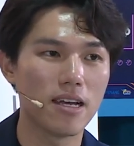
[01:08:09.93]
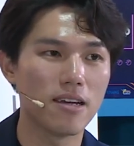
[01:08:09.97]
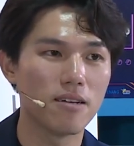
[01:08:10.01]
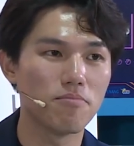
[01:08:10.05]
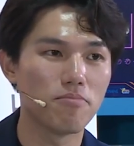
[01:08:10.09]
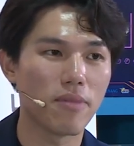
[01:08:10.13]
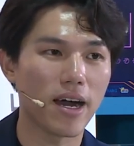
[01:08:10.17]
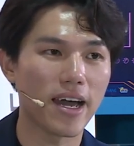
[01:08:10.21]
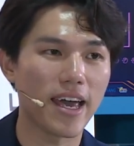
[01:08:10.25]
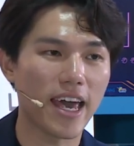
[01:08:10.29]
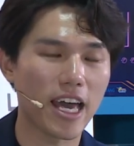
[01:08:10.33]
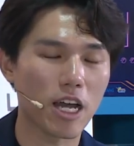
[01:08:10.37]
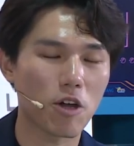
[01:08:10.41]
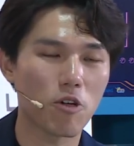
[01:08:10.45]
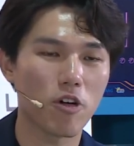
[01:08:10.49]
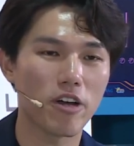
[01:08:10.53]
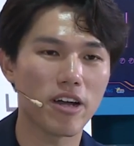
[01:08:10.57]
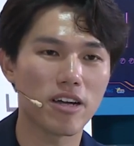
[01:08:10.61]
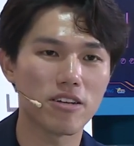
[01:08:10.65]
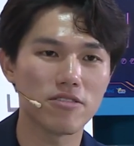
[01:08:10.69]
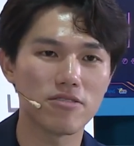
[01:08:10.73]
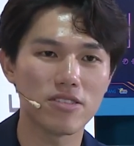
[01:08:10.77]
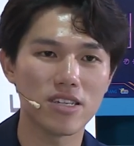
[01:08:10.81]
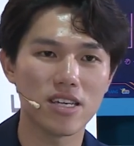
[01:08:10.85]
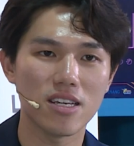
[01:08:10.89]
By
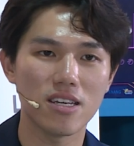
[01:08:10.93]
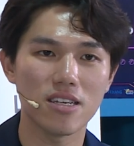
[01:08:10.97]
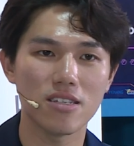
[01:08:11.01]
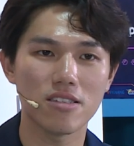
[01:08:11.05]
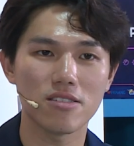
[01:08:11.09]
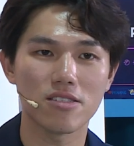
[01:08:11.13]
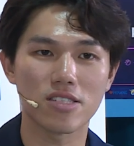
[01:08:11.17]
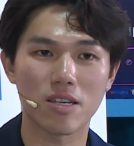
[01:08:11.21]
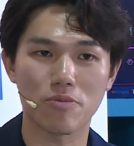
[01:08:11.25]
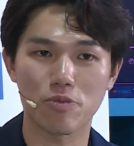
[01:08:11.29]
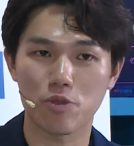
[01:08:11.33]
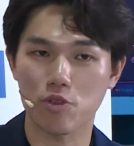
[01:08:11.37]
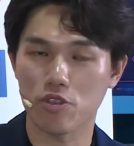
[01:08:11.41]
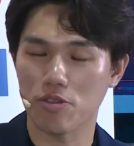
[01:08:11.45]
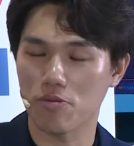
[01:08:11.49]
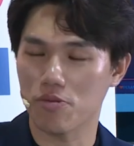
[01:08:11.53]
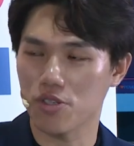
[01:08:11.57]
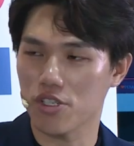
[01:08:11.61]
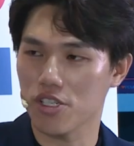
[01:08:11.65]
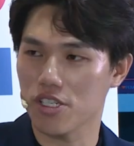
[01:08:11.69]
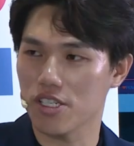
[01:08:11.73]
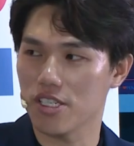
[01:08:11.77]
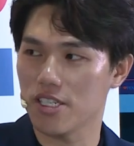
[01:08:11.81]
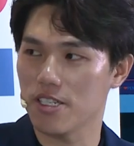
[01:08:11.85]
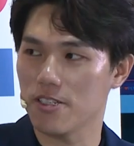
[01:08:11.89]
acquiring
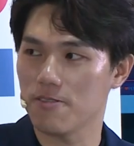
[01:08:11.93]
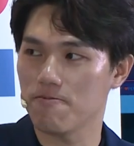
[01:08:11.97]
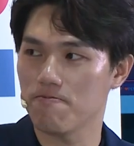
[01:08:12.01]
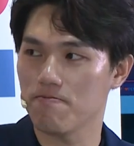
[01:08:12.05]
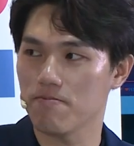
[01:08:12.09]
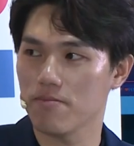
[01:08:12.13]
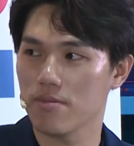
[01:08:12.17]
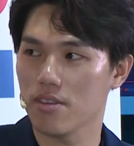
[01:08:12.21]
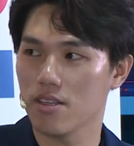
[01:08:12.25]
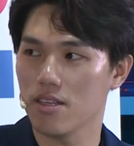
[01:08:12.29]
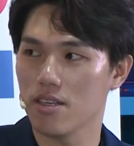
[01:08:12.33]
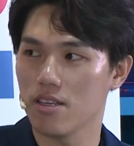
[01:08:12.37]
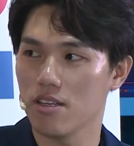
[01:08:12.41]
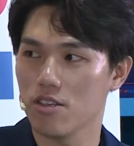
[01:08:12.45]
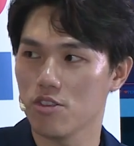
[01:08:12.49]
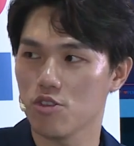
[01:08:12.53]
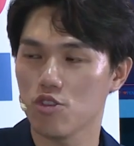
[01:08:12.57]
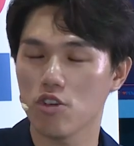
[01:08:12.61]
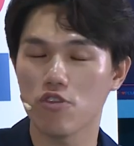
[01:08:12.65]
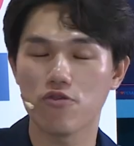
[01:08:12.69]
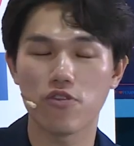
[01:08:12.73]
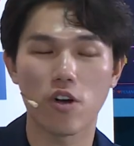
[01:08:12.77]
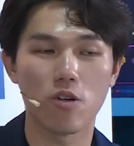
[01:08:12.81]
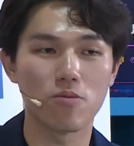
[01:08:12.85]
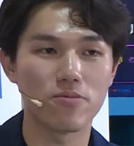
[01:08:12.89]
subscription. So
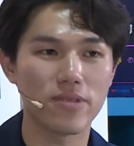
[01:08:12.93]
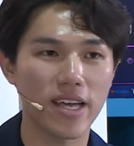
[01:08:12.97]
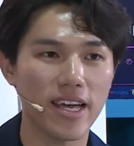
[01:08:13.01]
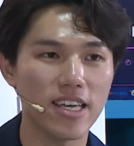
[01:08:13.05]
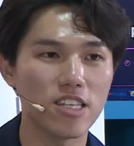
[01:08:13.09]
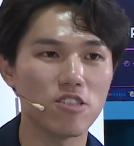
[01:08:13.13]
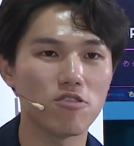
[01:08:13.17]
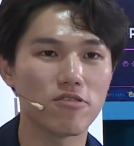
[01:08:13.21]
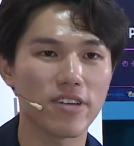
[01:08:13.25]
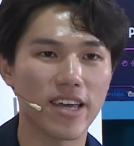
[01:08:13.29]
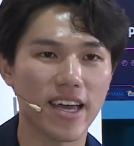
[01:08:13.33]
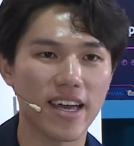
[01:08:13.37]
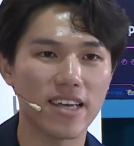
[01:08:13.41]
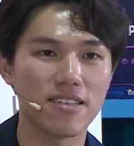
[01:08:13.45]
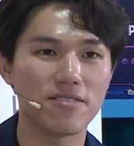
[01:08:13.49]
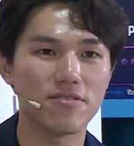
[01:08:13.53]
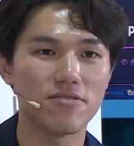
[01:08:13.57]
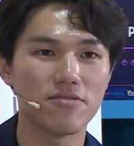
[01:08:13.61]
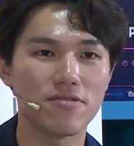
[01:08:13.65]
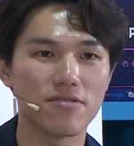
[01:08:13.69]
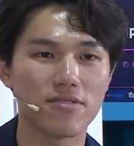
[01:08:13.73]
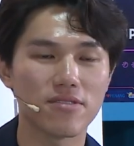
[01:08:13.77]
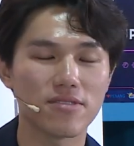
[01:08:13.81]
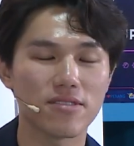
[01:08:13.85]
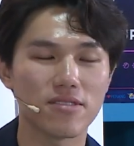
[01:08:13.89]
from there you
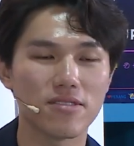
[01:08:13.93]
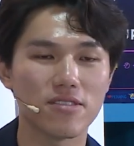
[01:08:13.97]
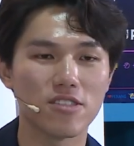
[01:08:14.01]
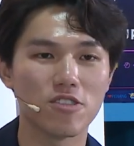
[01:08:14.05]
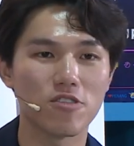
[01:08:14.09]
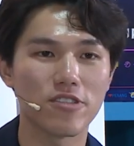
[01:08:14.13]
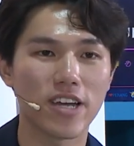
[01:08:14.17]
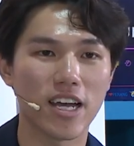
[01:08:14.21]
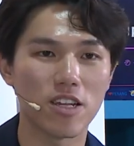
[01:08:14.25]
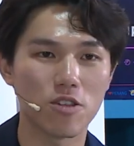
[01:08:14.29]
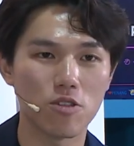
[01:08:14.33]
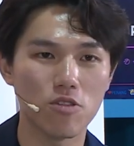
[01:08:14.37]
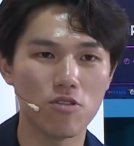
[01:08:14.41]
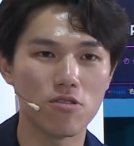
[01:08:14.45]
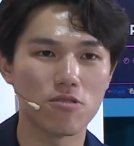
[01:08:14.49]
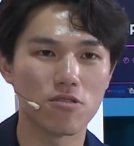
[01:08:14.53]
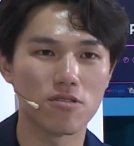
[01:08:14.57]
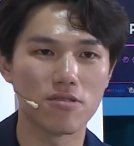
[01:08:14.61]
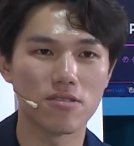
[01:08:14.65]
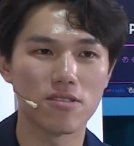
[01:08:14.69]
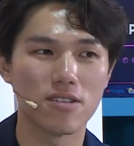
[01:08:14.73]
can know